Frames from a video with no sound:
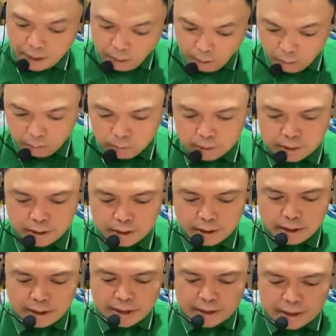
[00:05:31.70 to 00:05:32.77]
behold,
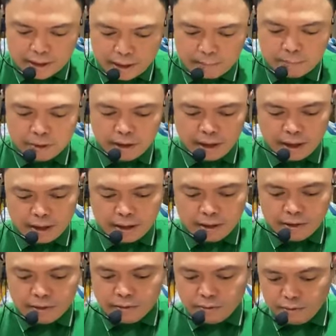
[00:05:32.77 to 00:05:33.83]

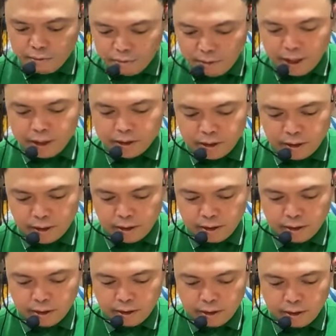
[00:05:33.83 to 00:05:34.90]
something
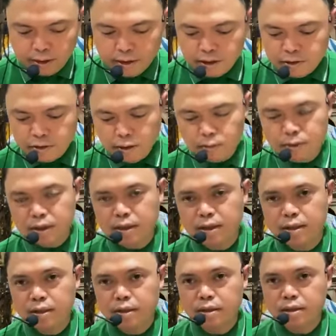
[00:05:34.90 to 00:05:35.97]
greater than
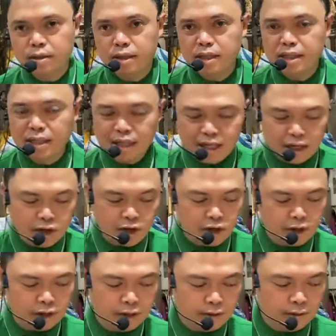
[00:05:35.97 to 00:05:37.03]
Jonah is
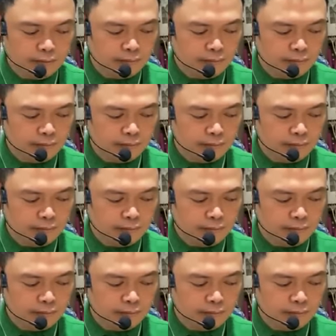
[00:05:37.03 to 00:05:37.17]
here.